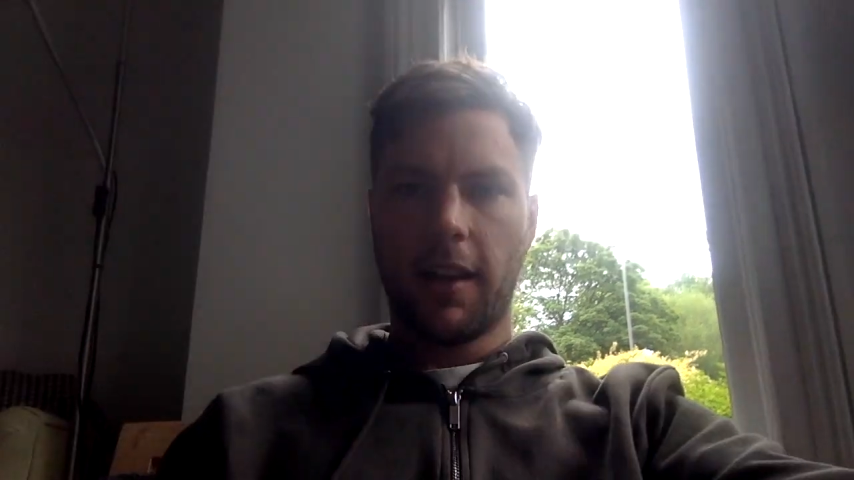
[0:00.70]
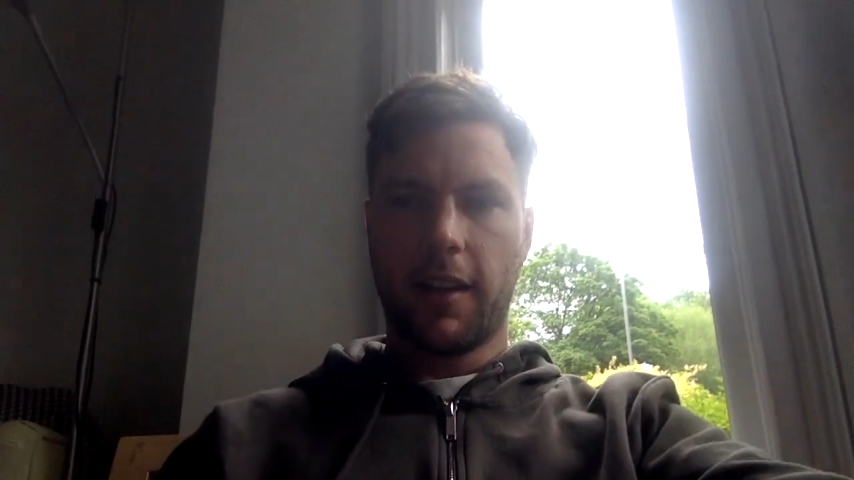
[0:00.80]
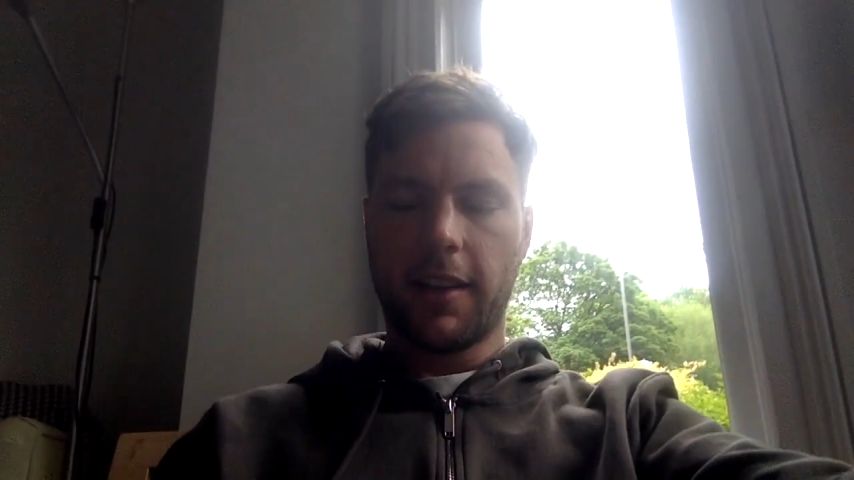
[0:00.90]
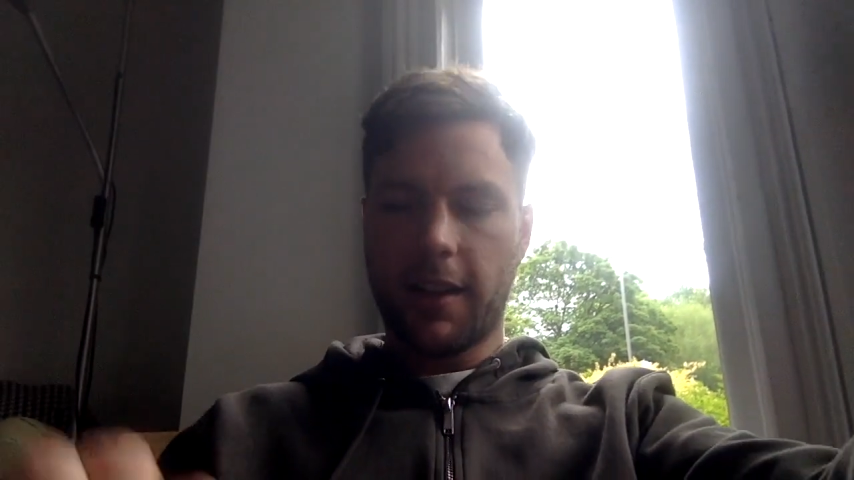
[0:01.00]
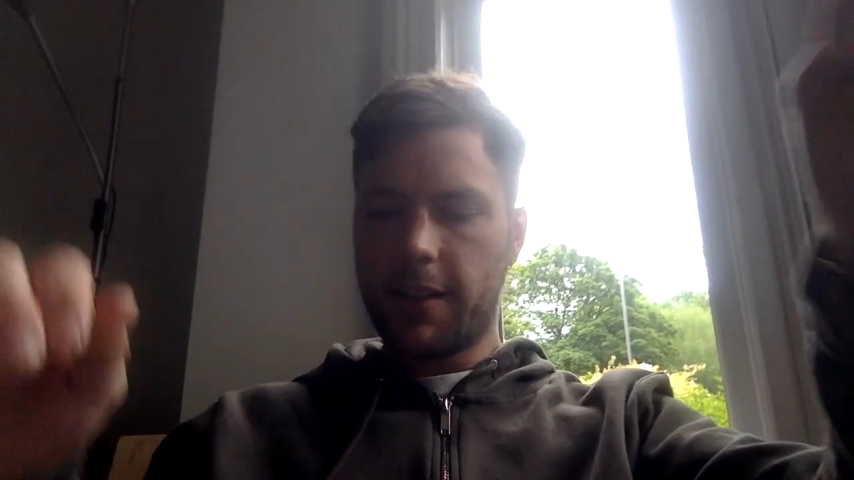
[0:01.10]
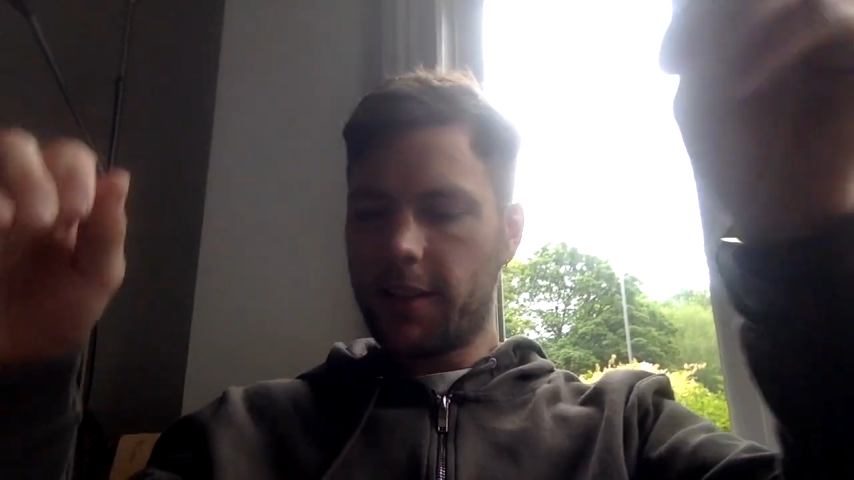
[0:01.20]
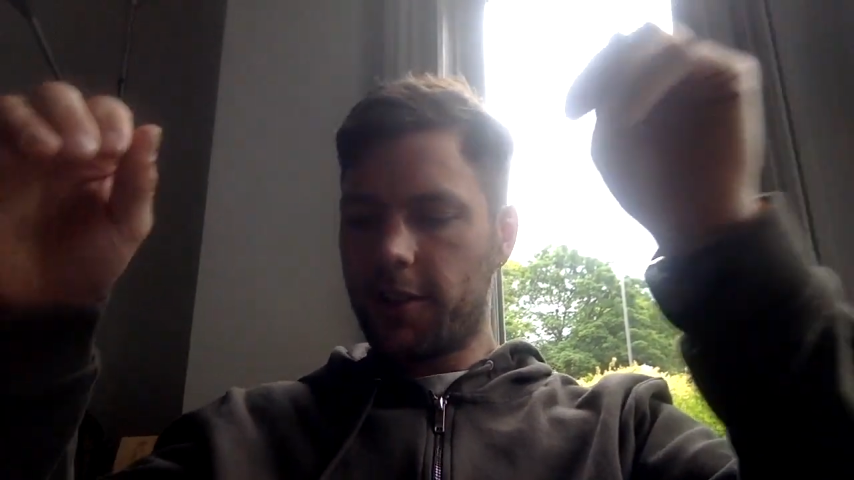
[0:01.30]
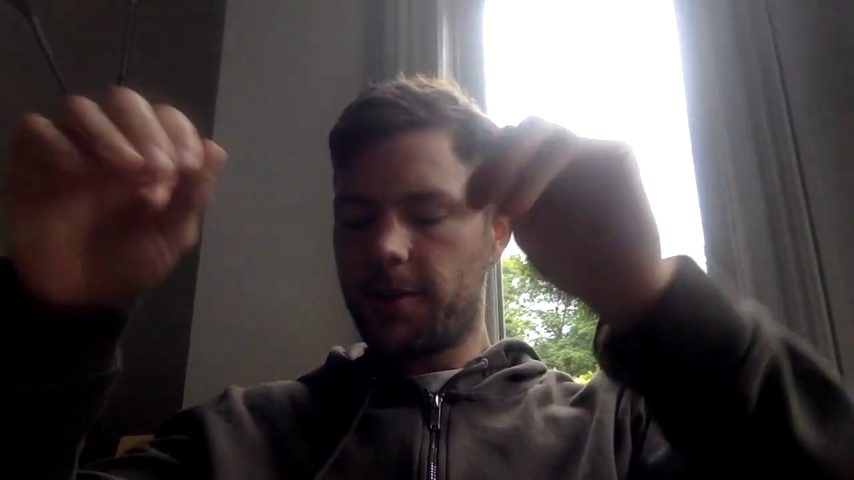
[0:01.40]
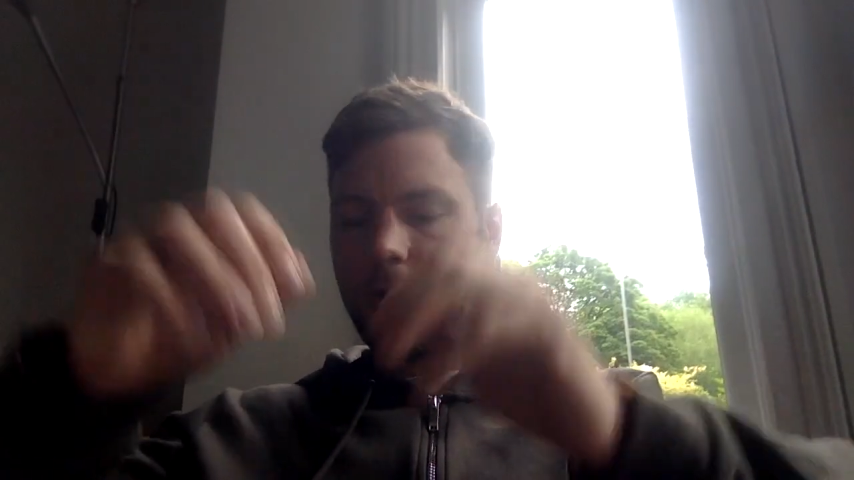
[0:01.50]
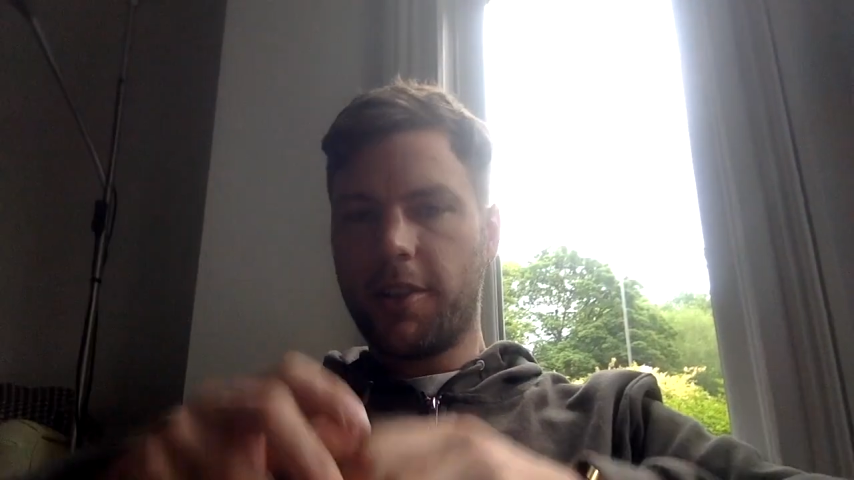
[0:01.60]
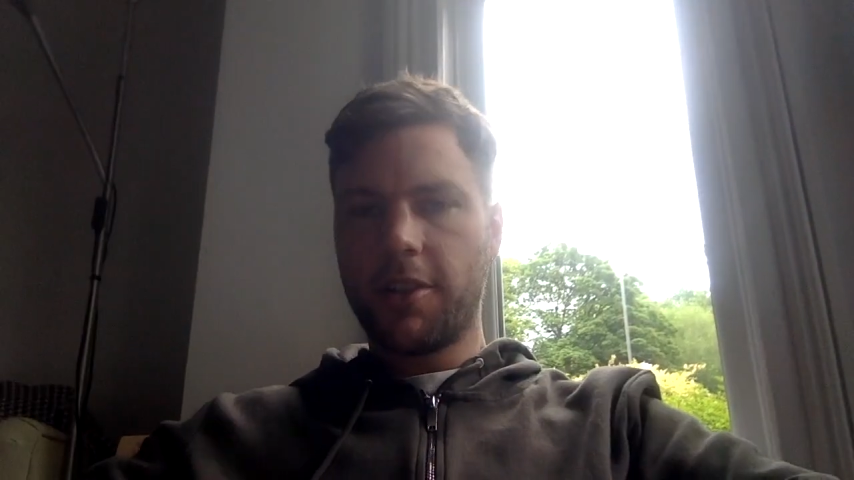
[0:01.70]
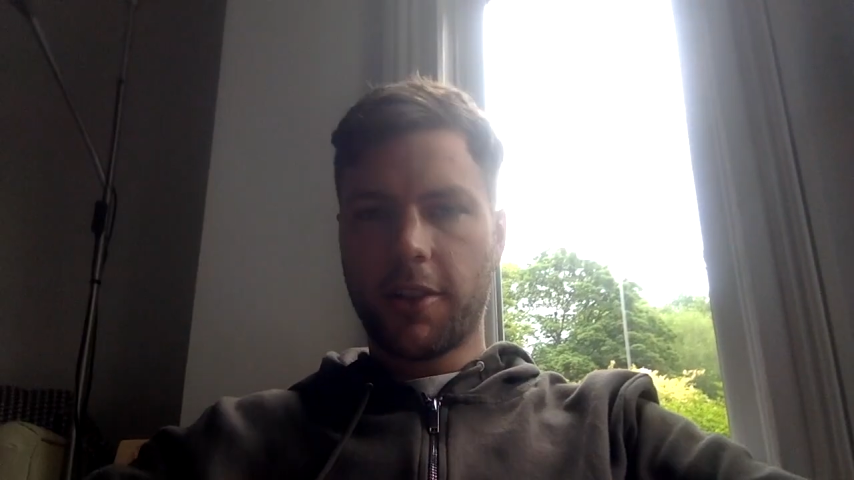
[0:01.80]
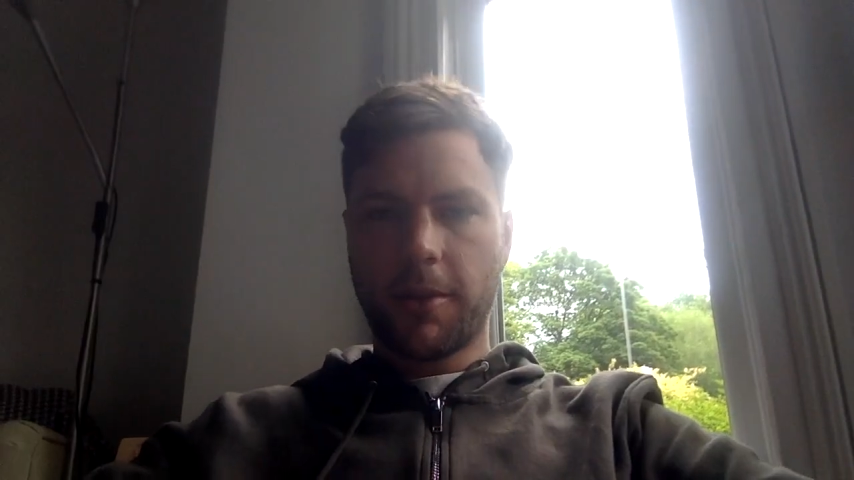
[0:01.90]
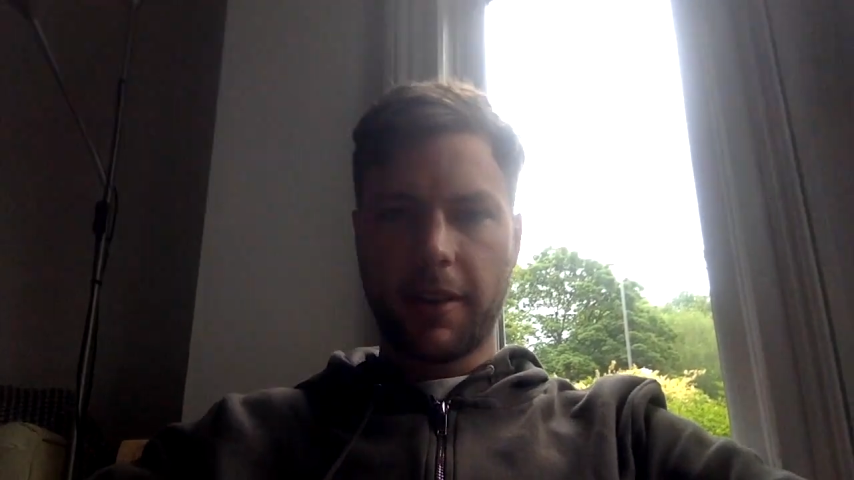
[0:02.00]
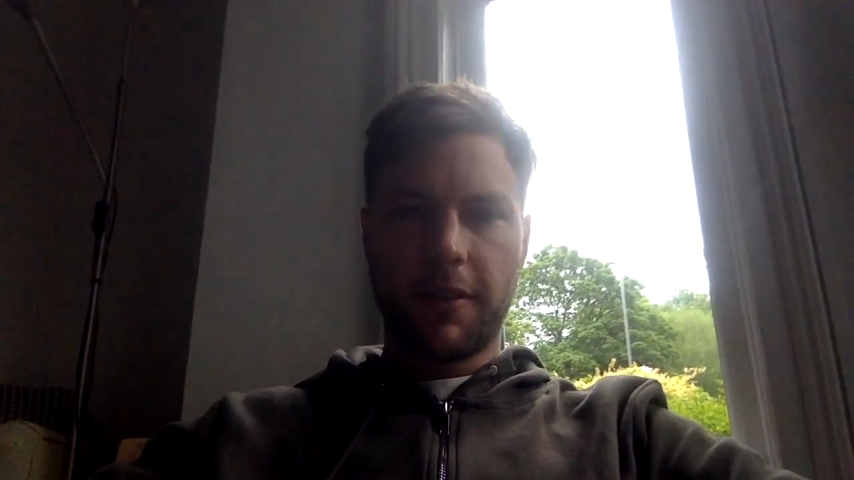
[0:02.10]
Hi guys, I just want to do a
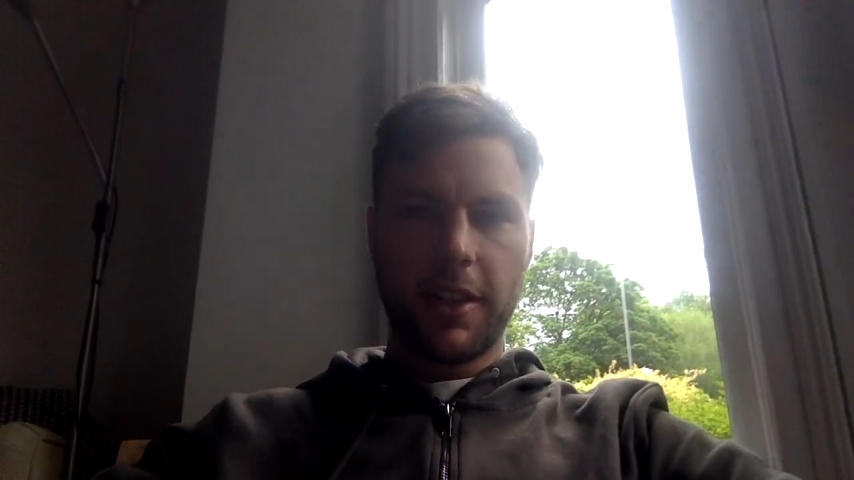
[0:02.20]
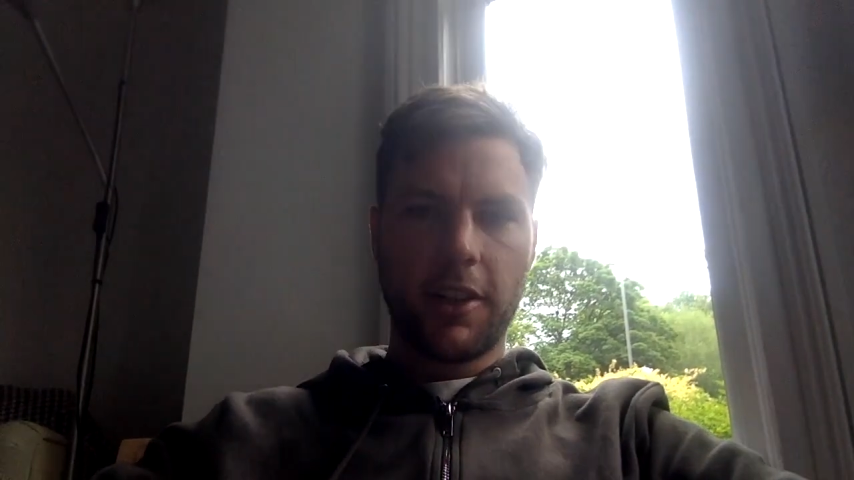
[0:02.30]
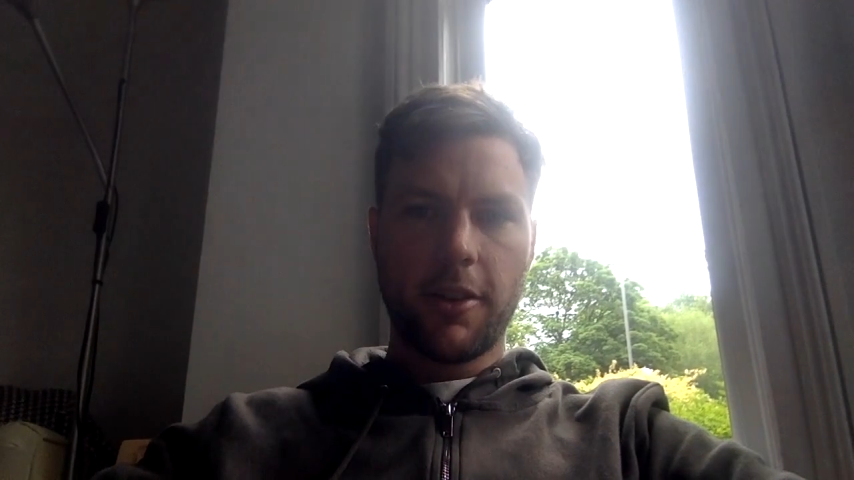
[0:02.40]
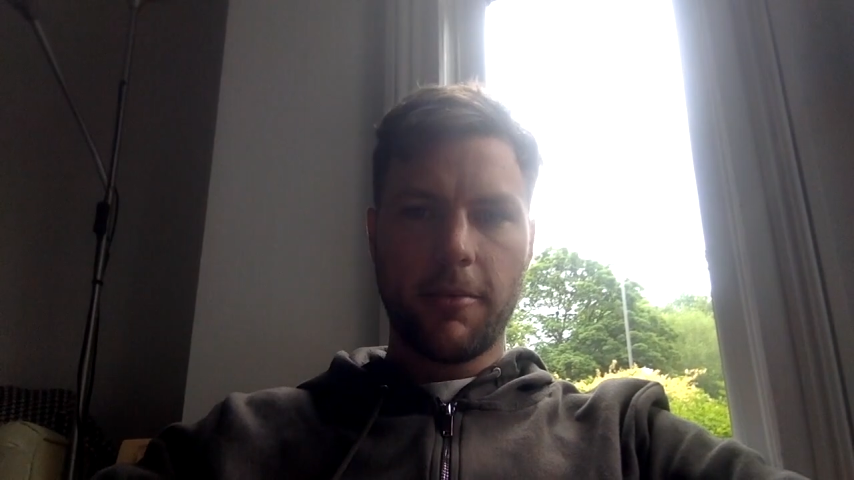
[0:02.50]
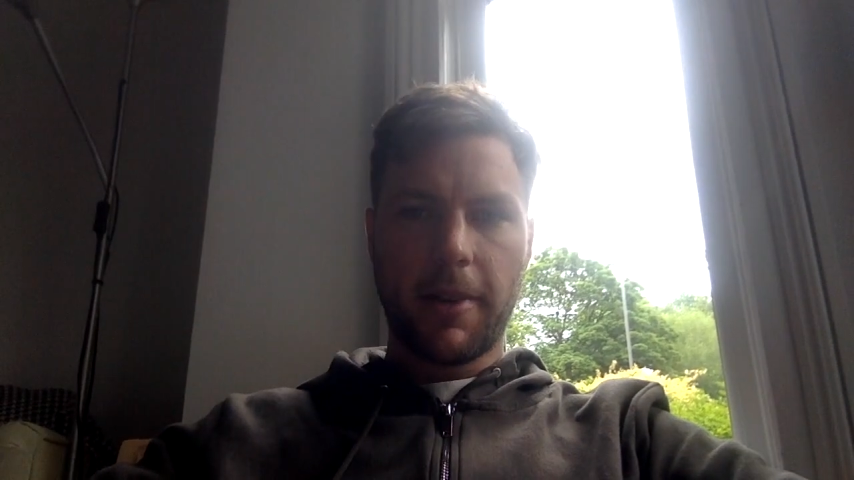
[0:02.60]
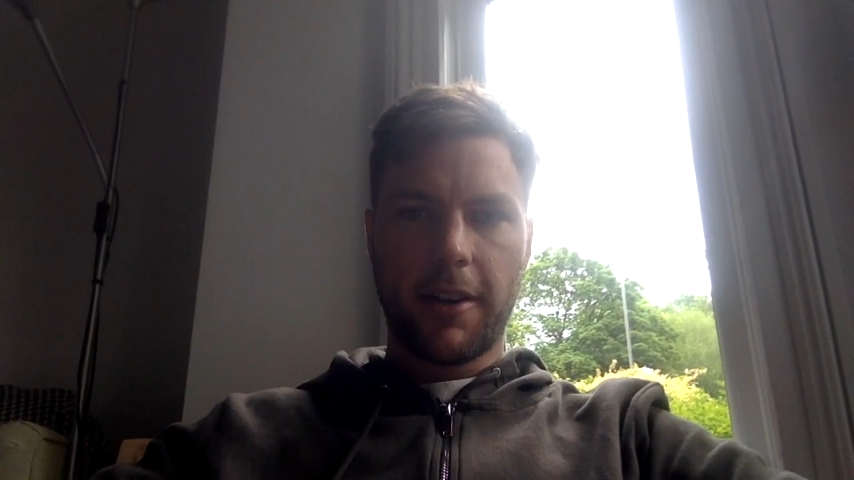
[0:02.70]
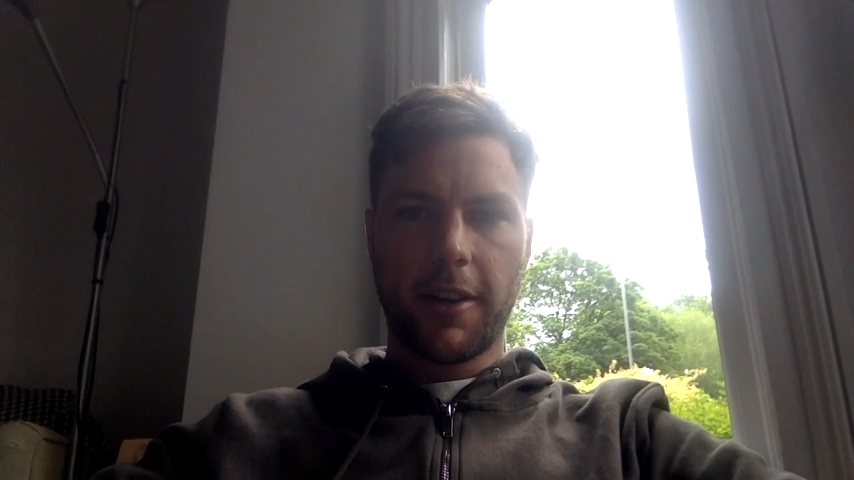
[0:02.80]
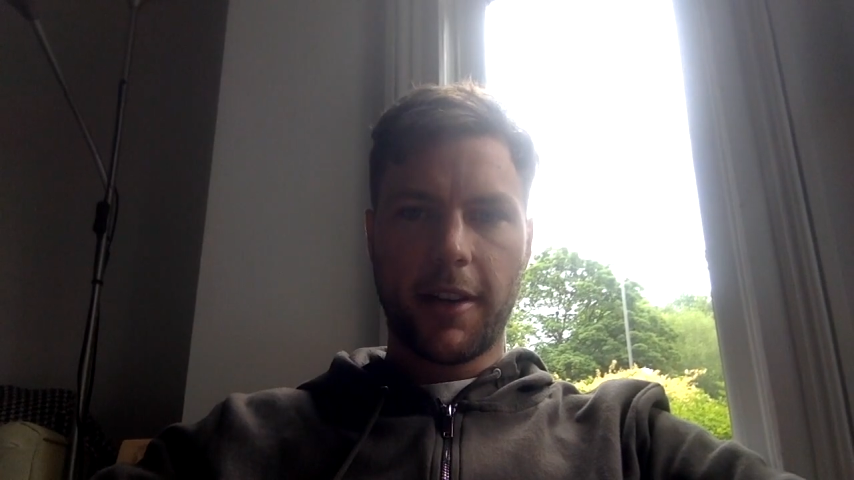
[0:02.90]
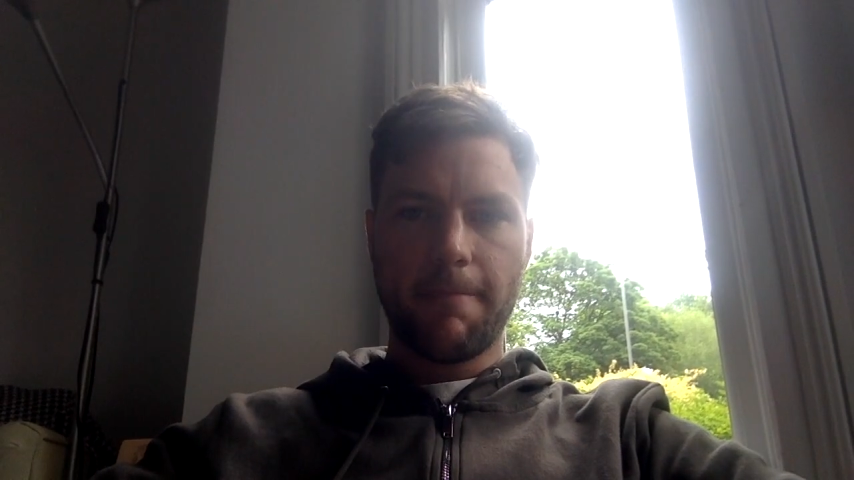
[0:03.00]
quick video about